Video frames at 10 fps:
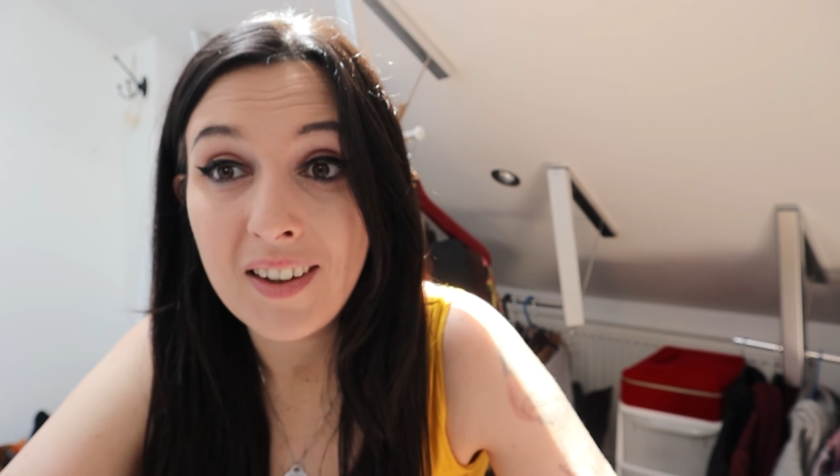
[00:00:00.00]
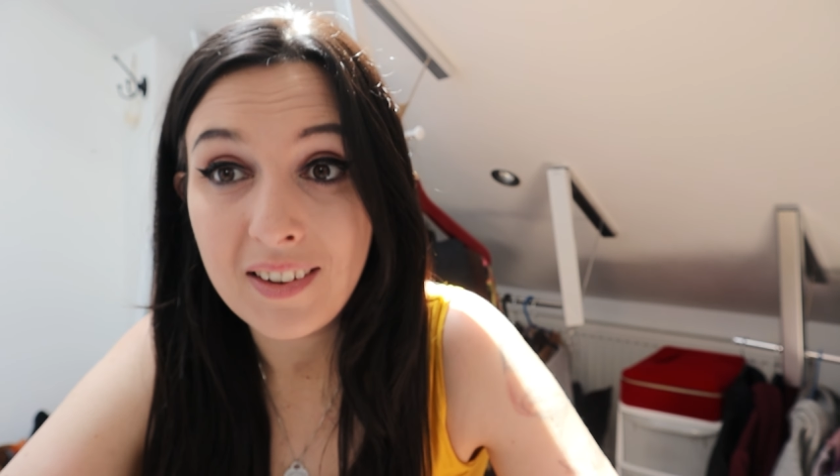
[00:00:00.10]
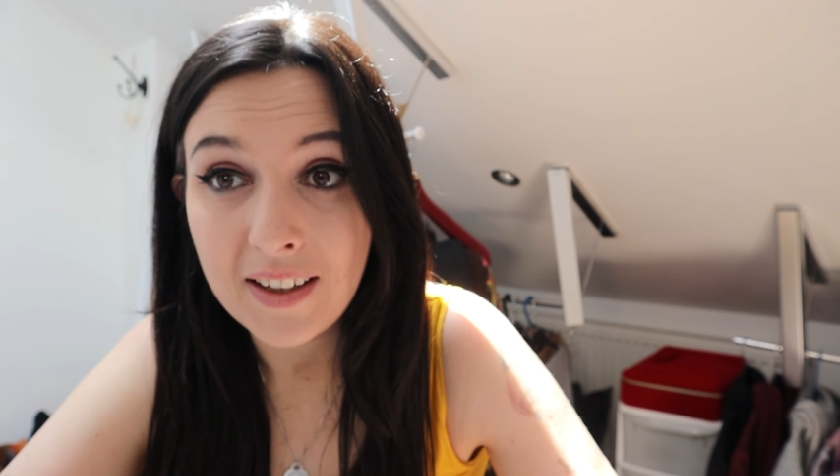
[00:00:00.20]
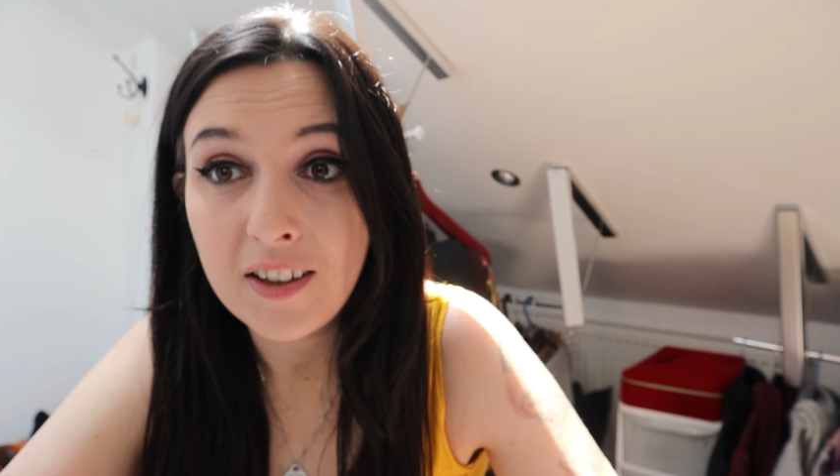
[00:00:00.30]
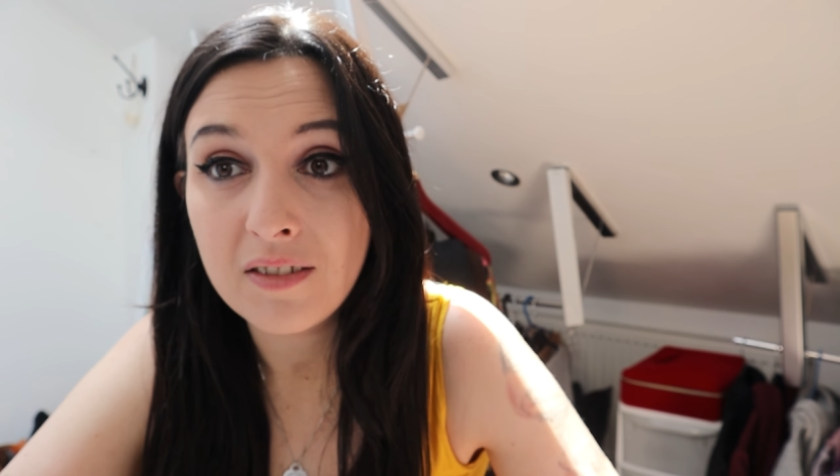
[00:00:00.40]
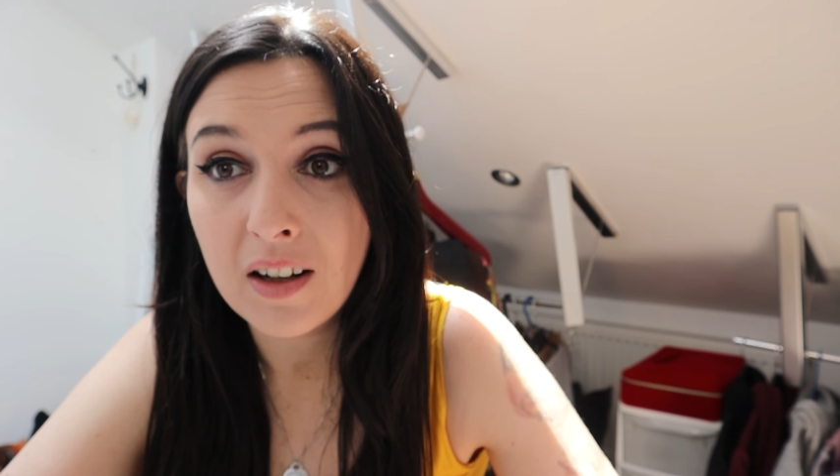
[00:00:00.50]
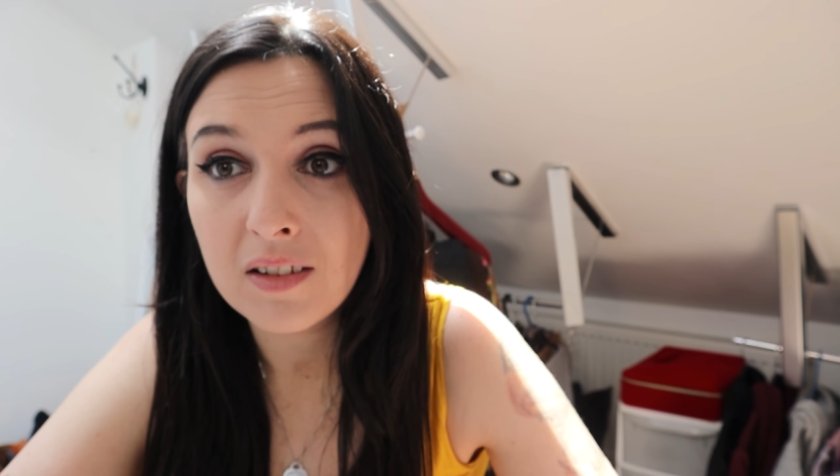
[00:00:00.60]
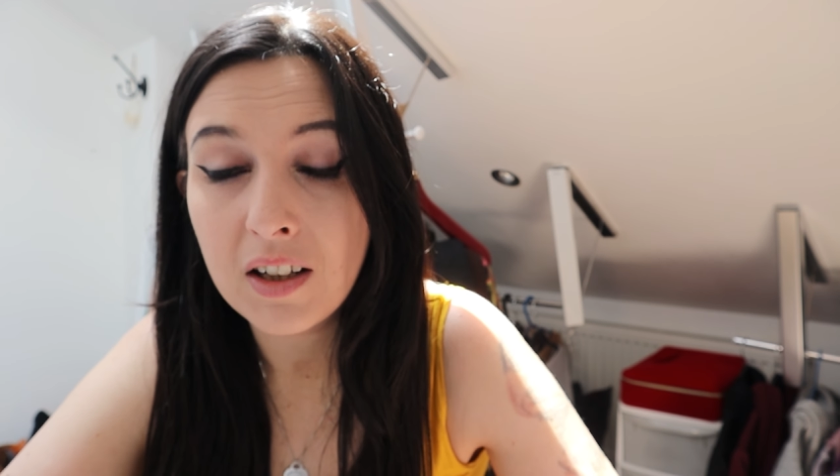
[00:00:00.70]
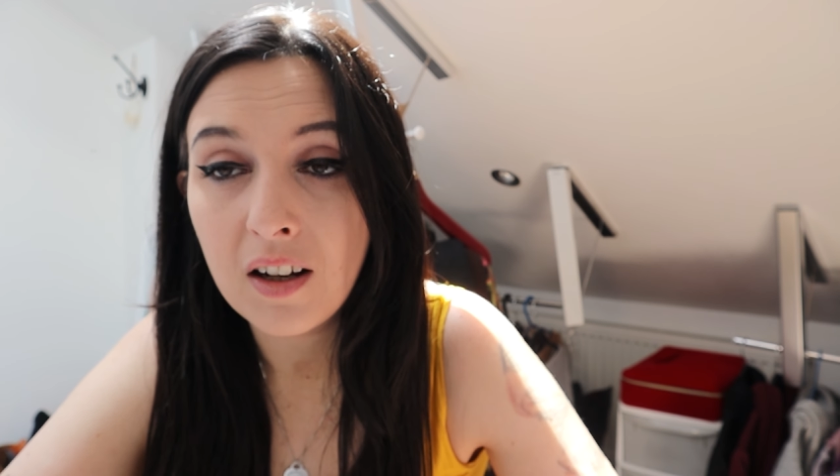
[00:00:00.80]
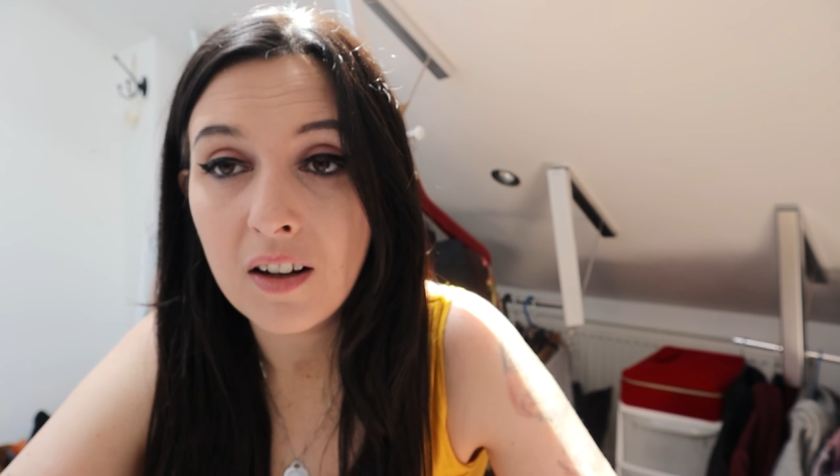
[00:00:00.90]
to sit around
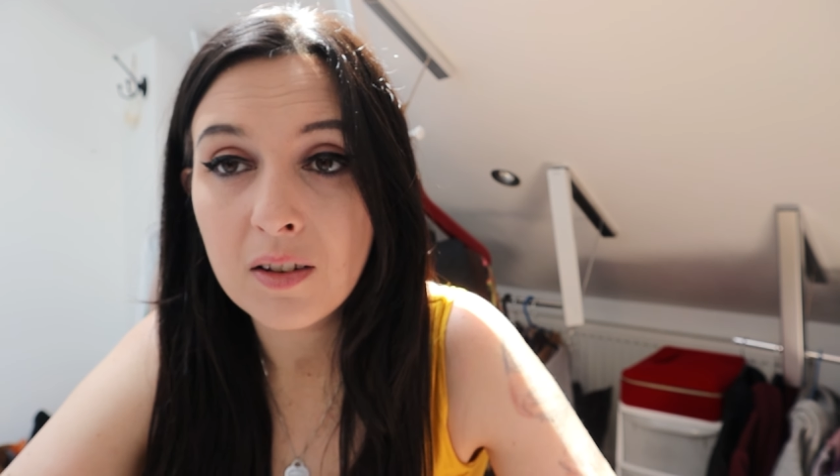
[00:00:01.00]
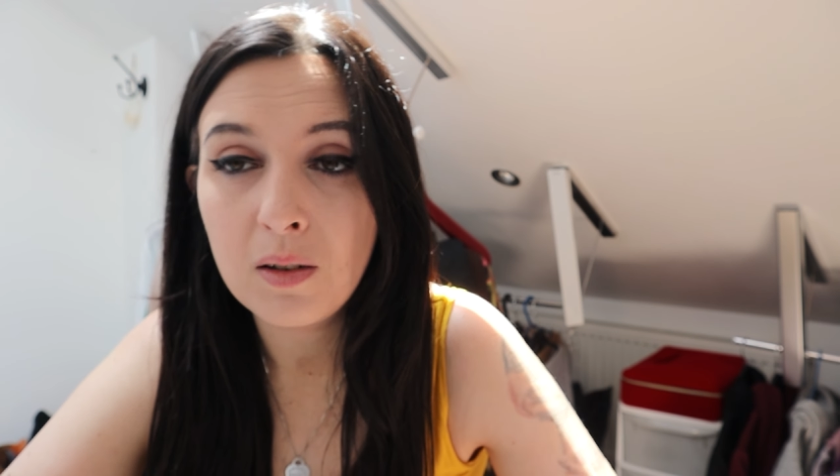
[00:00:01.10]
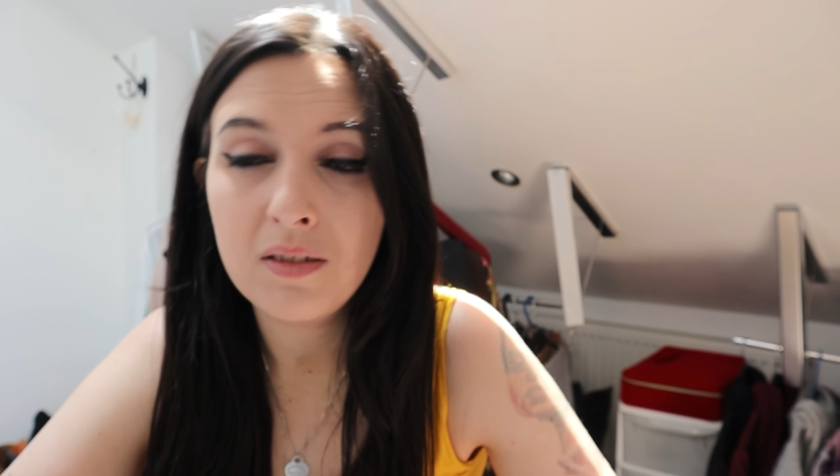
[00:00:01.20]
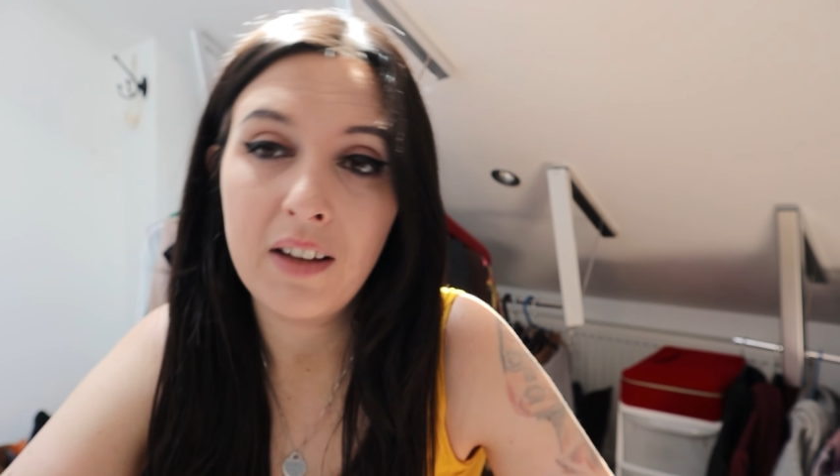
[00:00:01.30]
the castle.